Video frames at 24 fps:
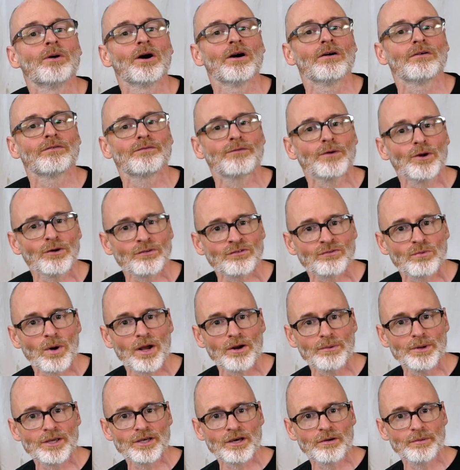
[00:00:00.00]
But first, why
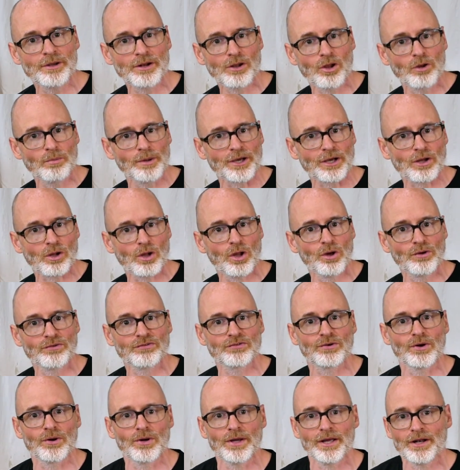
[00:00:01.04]
don't we come in a little bit
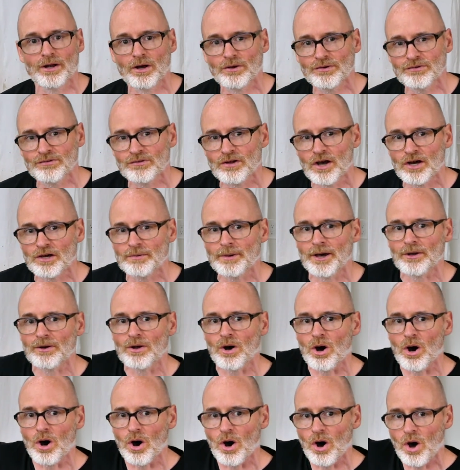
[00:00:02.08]
closer and I'll just talk
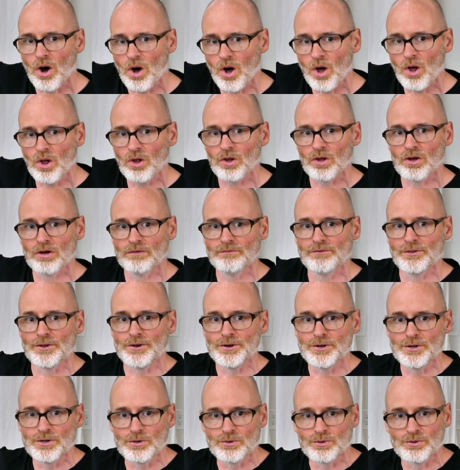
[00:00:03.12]
about all of the
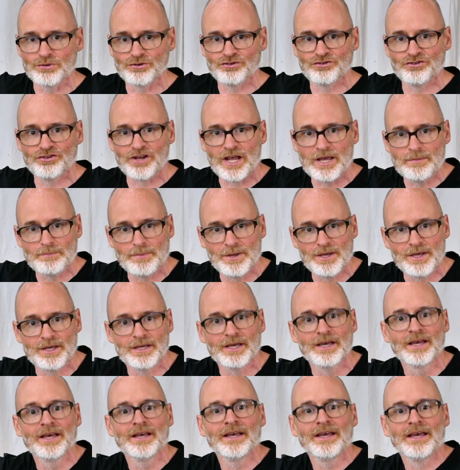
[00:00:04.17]
new
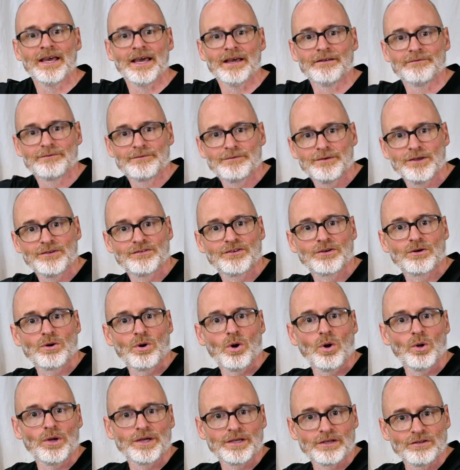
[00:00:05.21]
shaping and
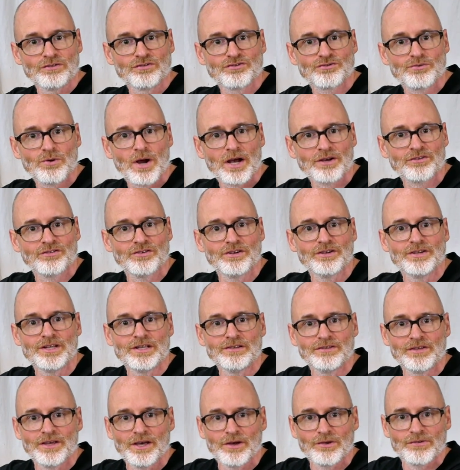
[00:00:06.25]
physical and construction
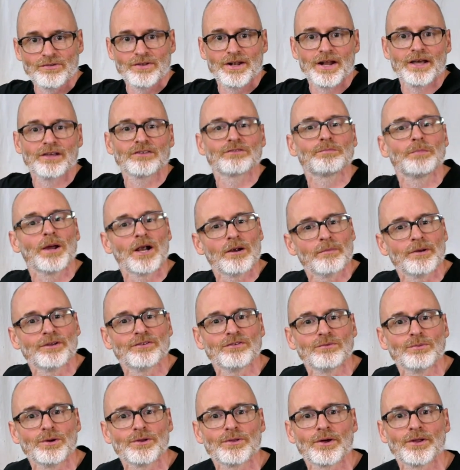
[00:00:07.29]
details that I
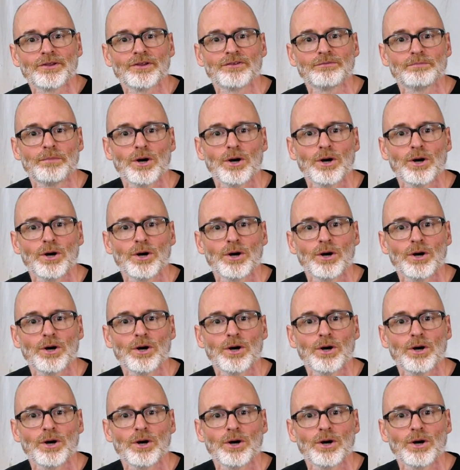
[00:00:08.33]
experimented with on this